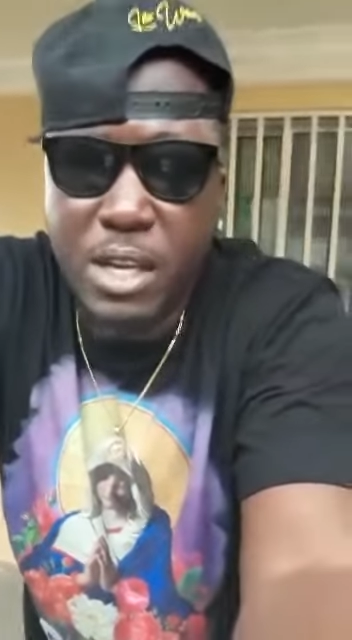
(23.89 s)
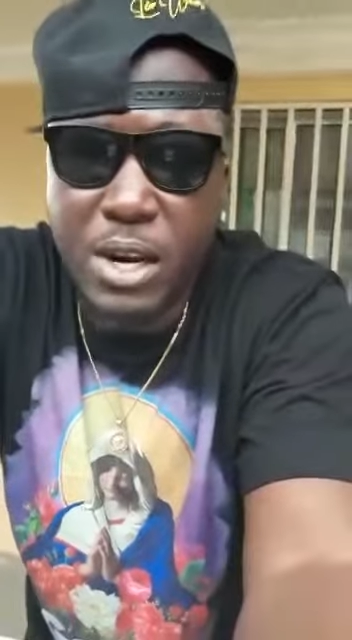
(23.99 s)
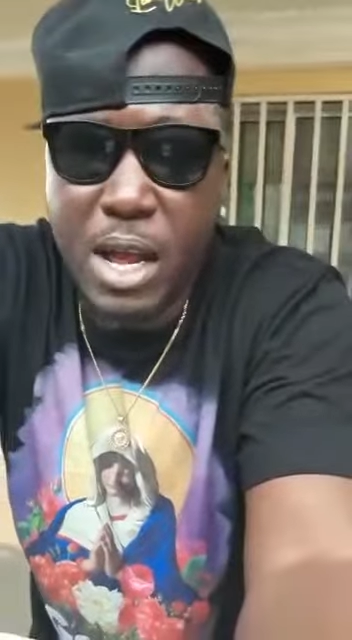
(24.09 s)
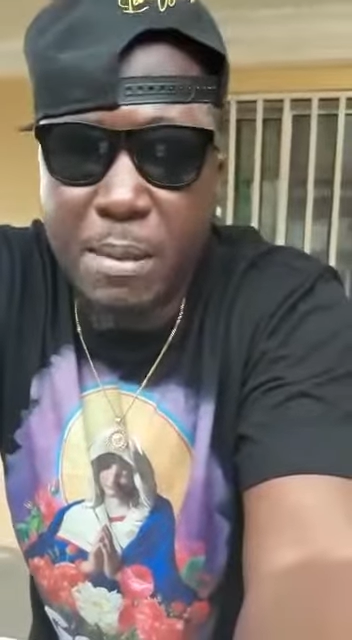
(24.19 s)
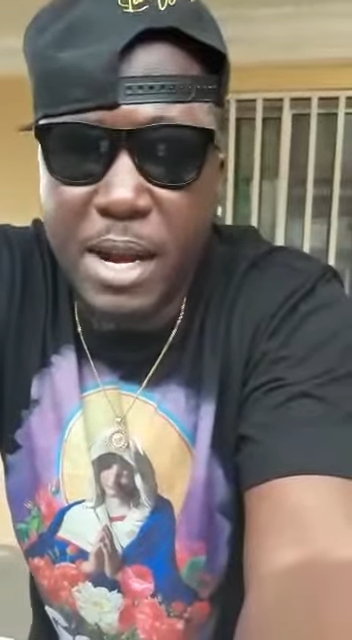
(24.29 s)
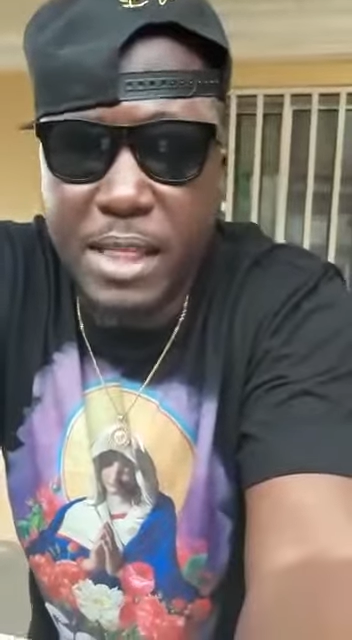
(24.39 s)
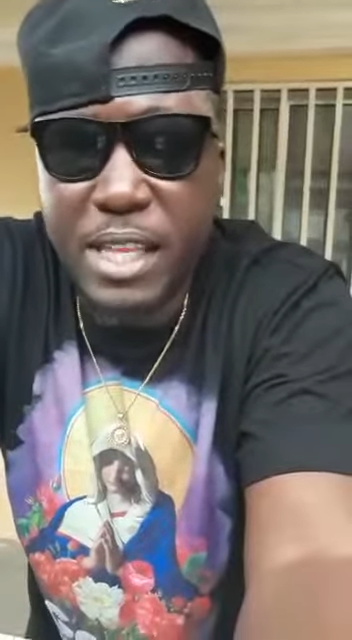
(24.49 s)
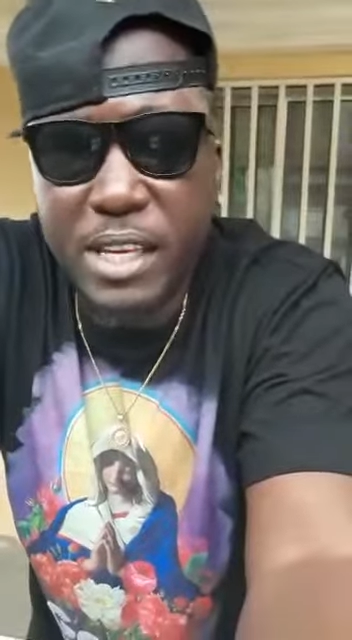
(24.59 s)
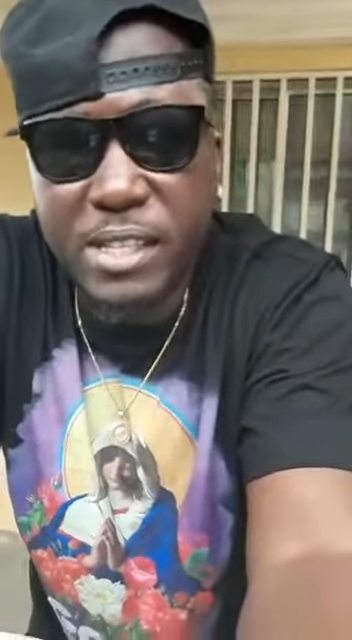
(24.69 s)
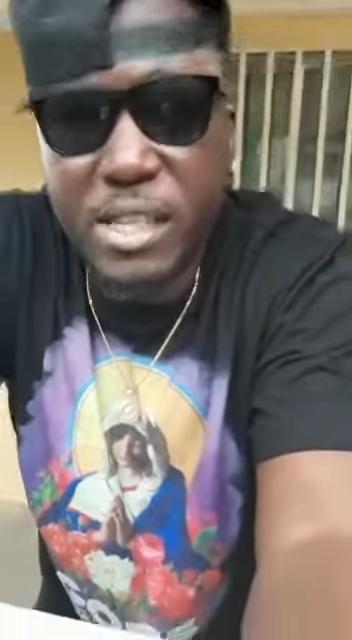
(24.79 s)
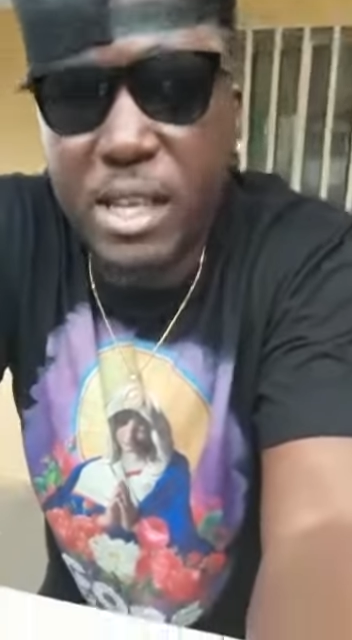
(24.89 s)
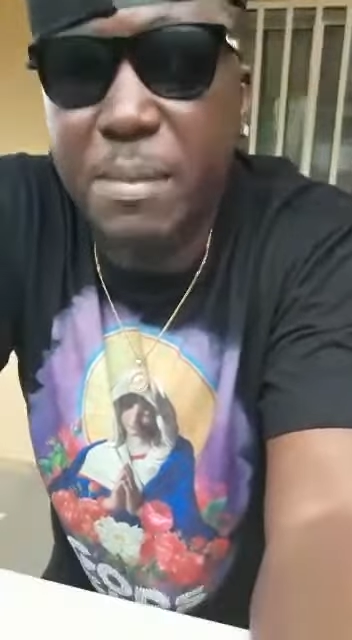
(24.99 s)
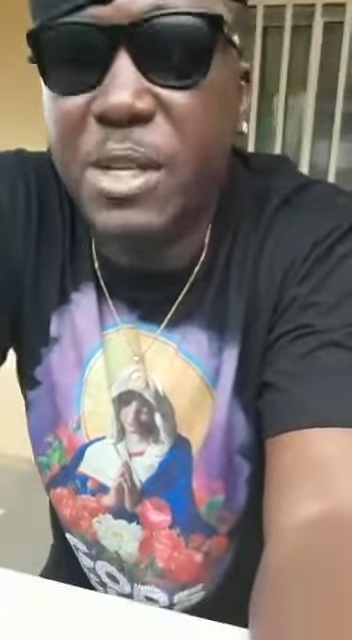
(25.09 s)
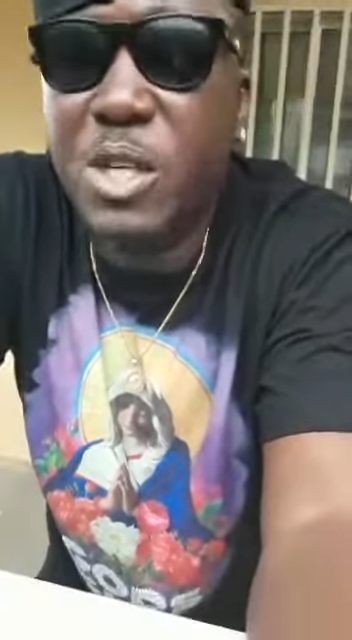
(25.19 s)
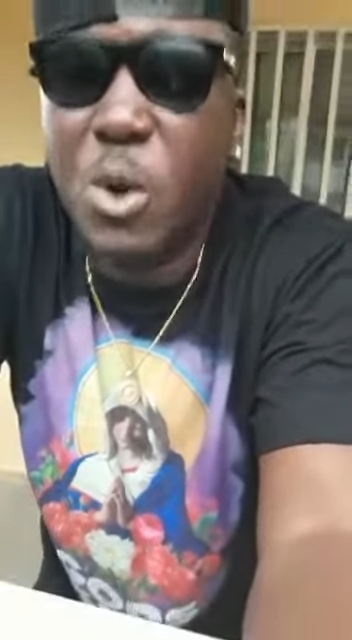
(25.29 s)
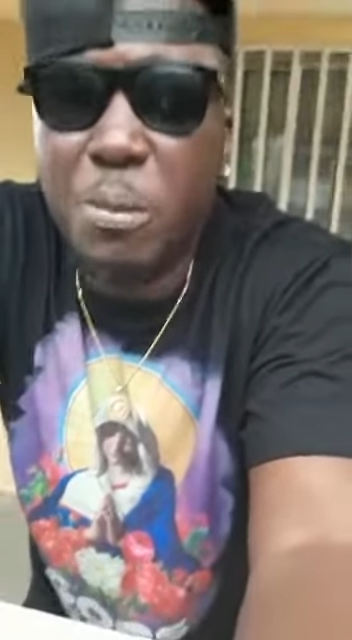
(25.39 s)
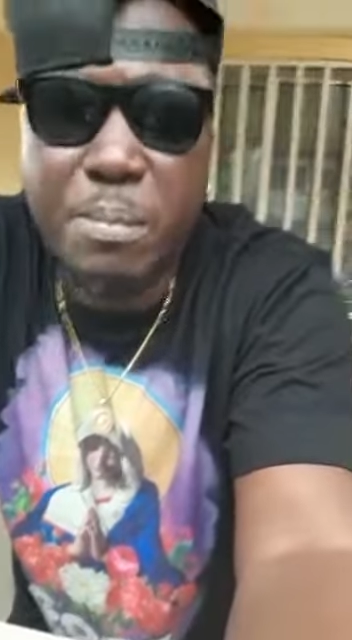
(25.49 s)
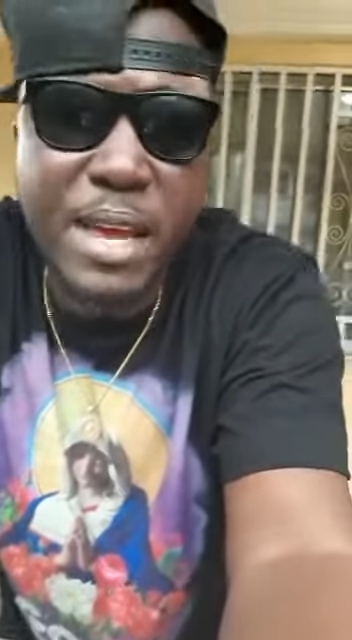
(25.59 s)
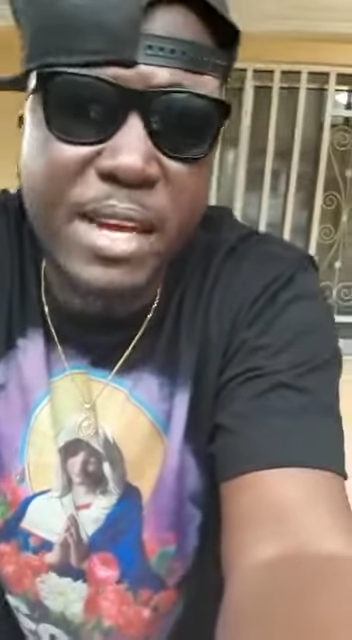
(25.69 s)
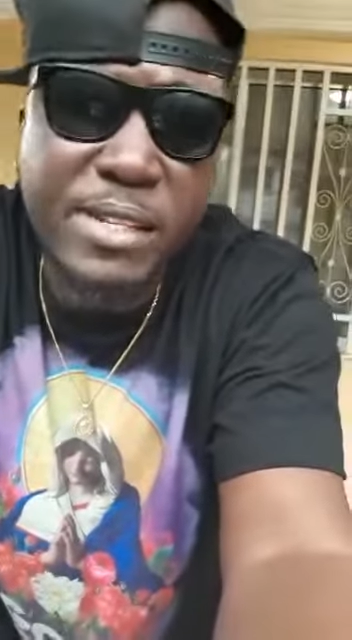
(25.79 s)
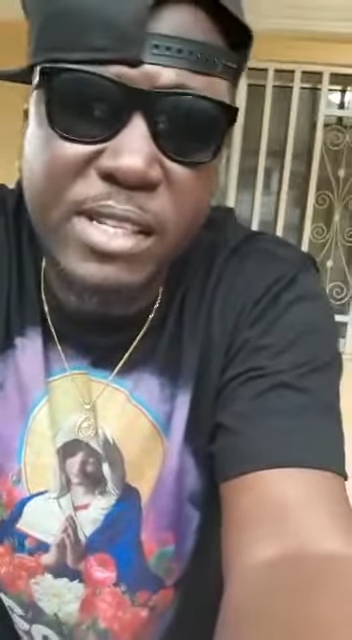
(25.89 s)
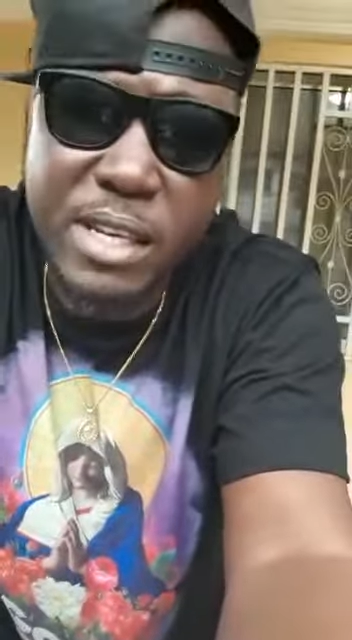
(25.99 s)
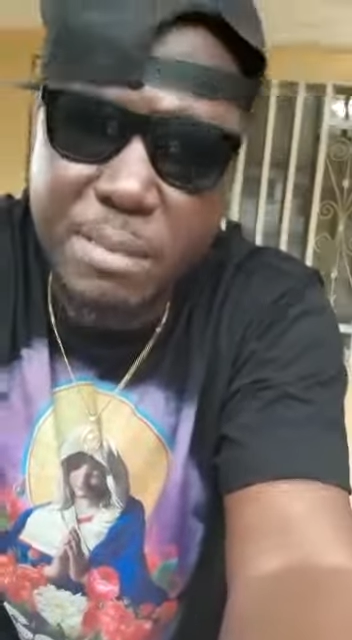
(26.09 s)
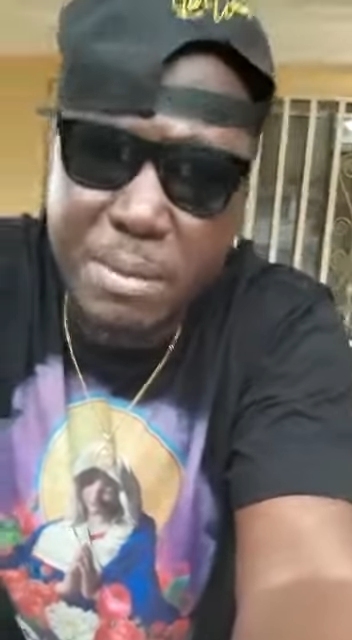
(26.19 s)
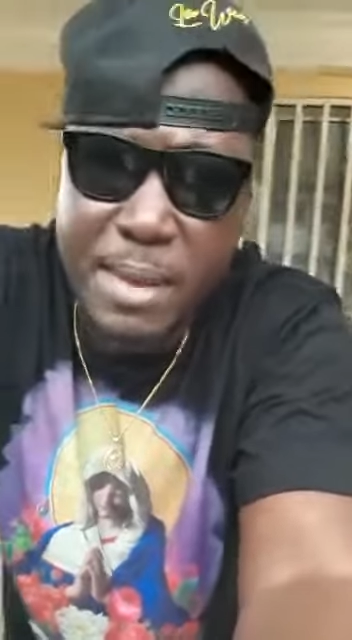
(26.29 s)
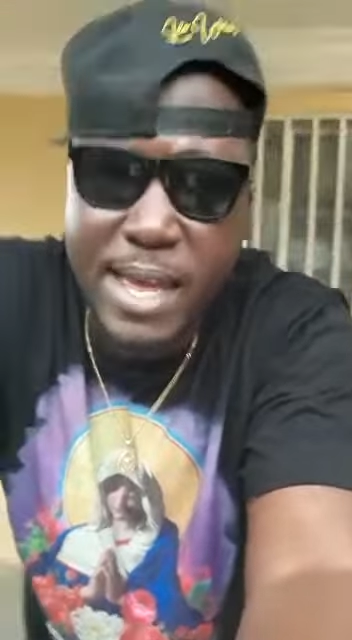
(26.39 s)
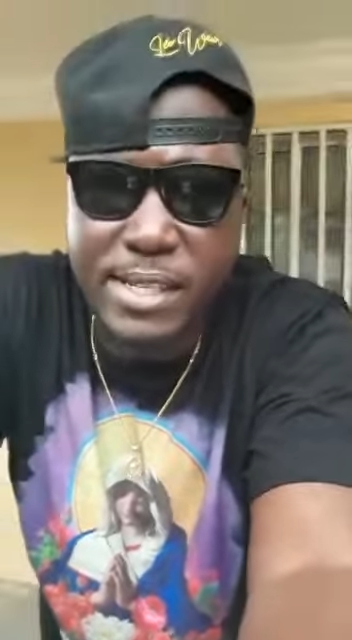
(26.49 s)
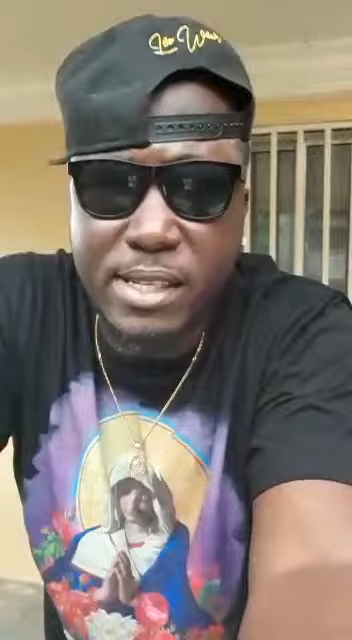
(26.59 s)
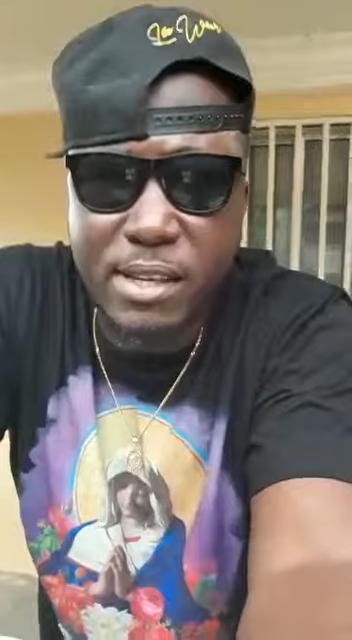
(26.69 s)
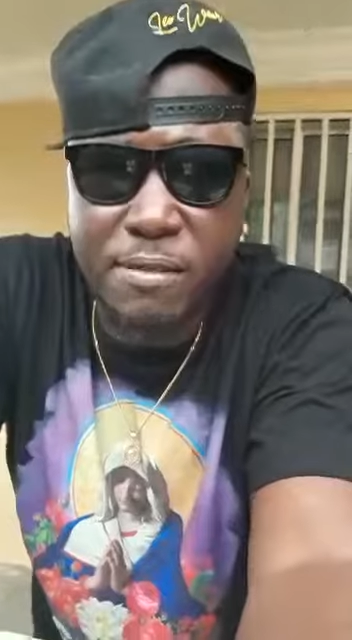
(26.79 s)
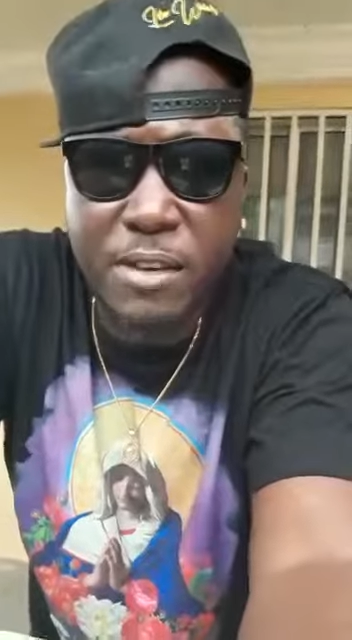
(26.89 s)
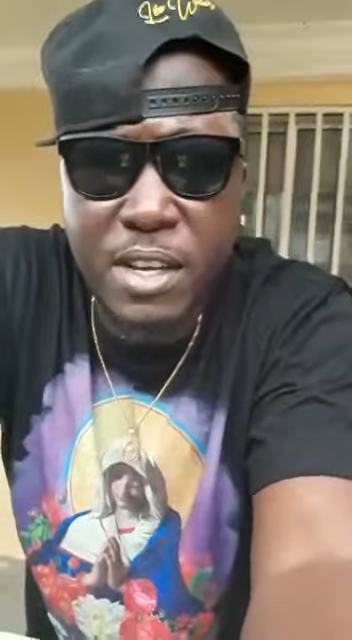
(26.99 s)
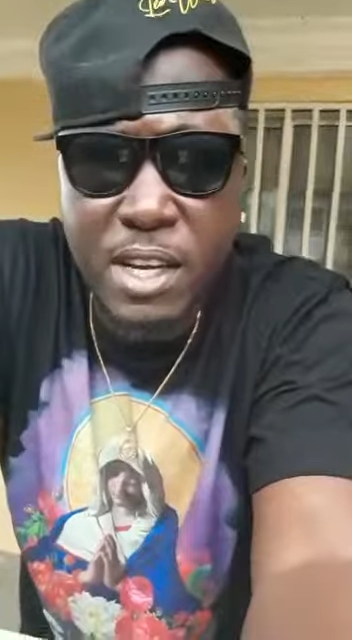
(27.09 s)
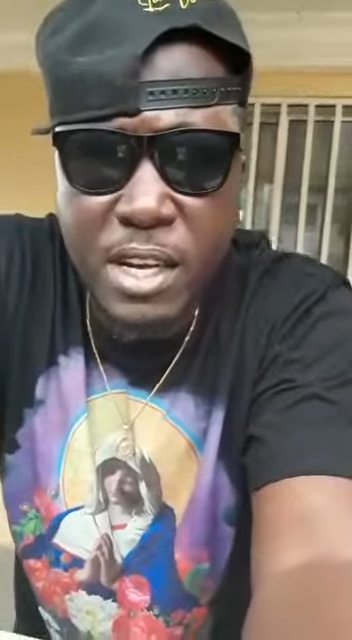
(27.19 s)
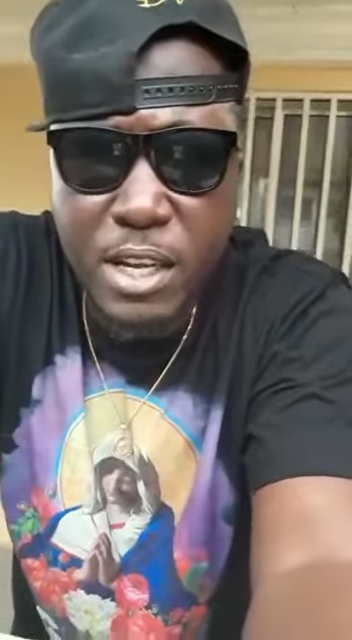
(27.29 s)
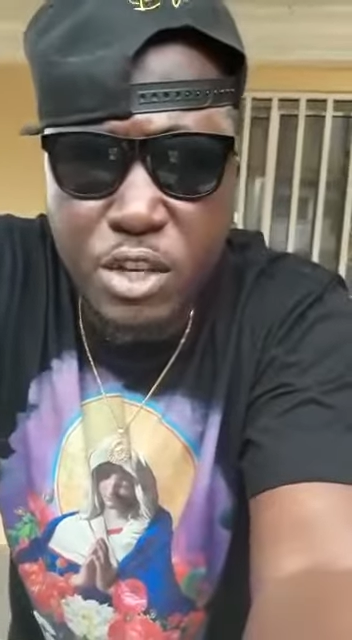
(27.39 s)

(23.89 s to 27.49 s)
You know, I mean, I think it's going to be dope, man. It's going to be massive.